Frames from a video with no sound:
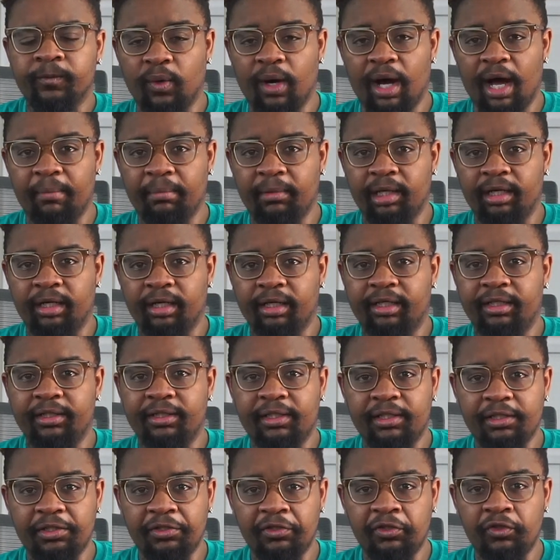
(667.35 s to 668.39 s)
I'm gonna
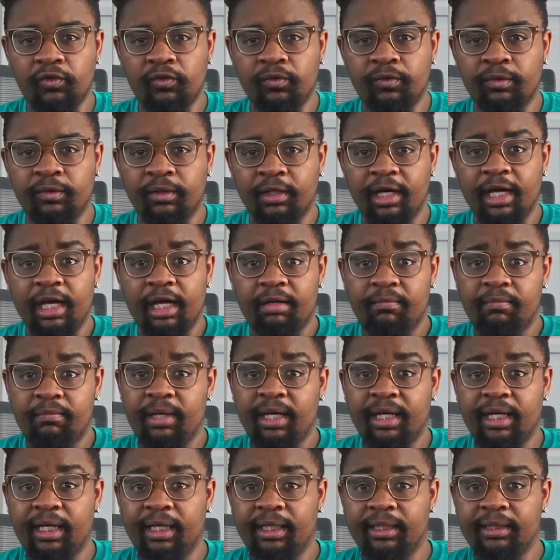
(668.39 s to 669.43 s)
continue
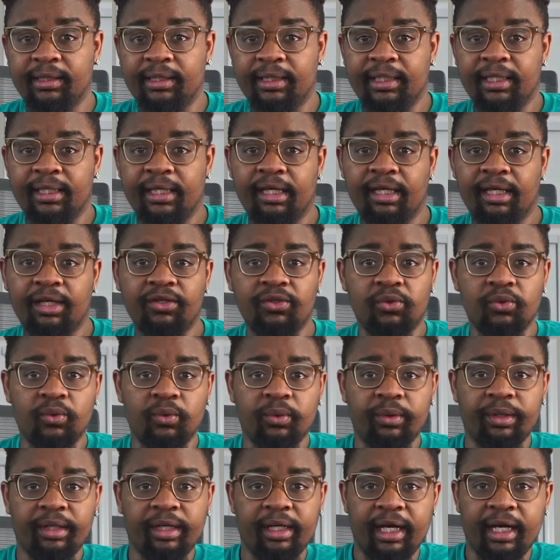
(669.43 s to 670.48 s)
making the occasional
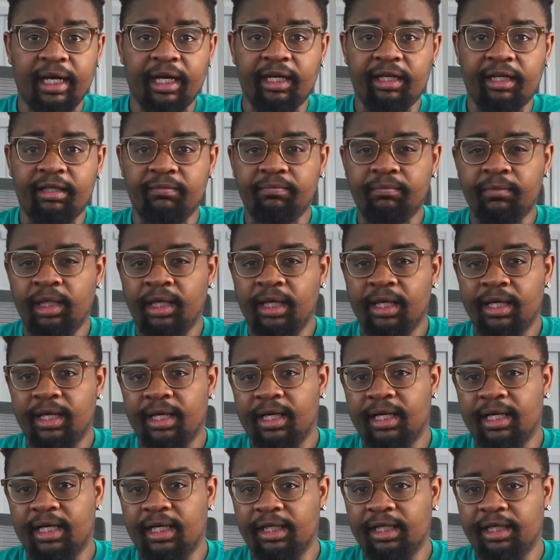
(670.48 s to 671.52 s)
game,
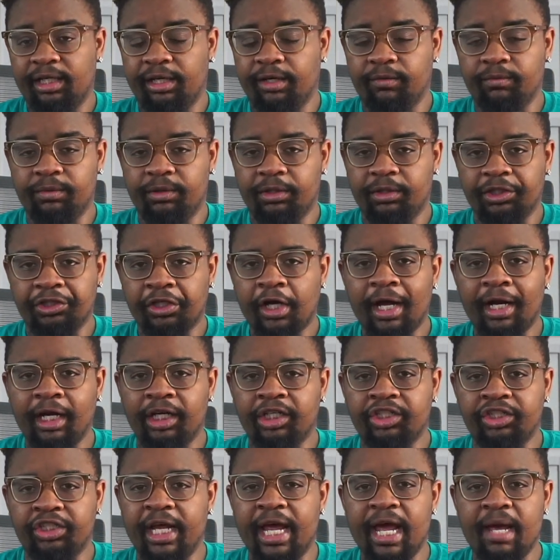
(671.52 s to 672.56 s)
just kind of
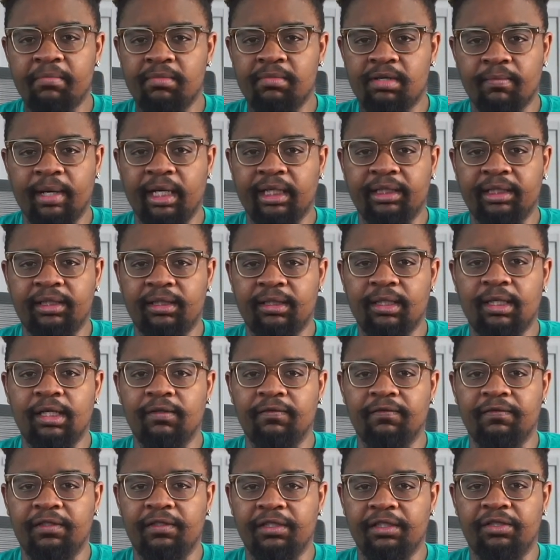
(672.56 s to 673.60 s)
jam to myself
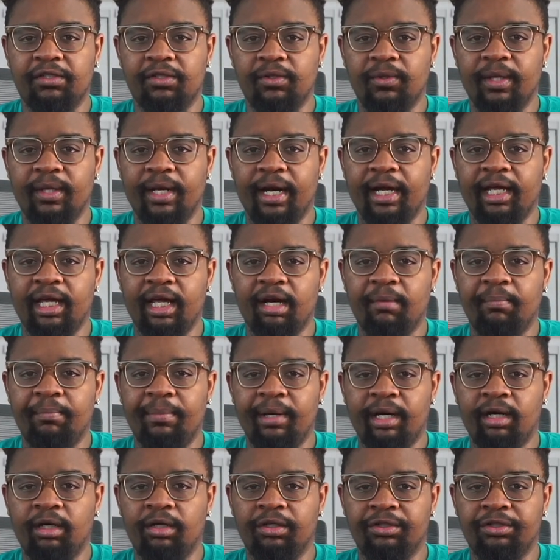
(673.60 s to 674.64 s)
just so that I get a
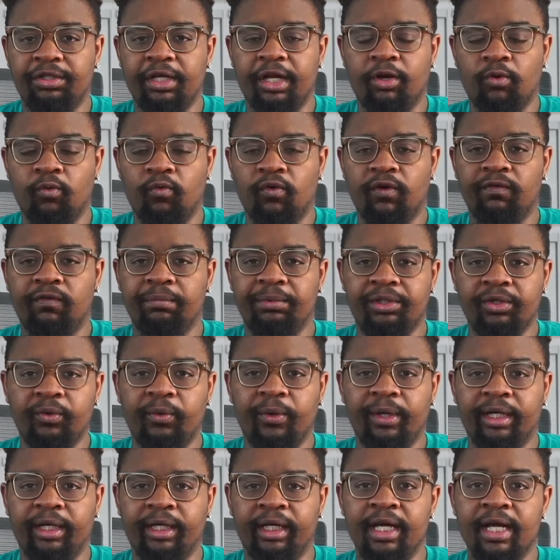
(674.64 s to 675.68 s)
better understanding of what I'm
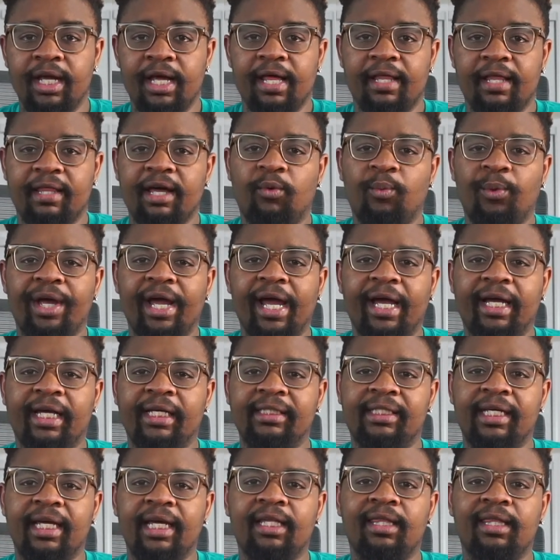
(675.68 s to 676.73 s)
doing. That way I can
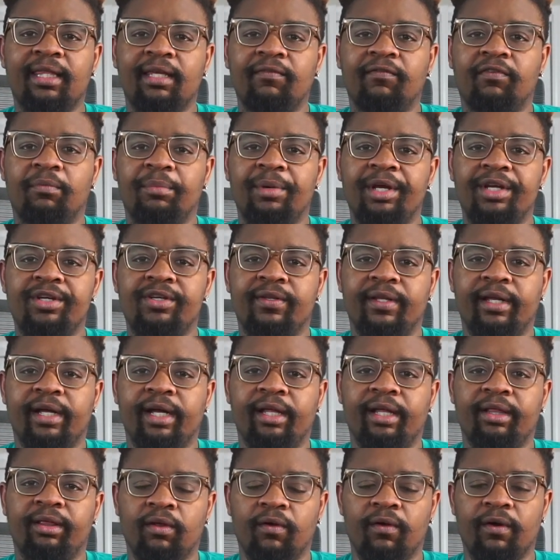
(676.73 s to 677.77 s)
take the information that
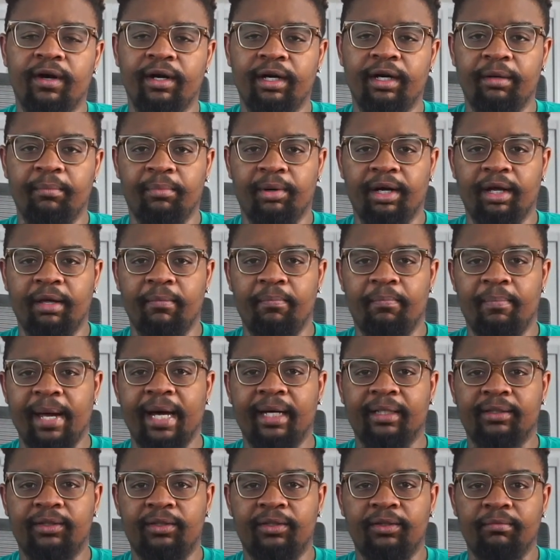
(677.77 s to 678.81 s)
I learn and bring it
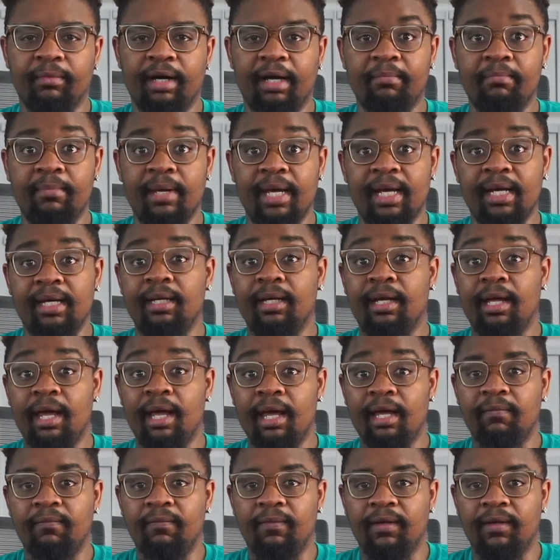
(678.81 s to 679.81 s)
back to my main game.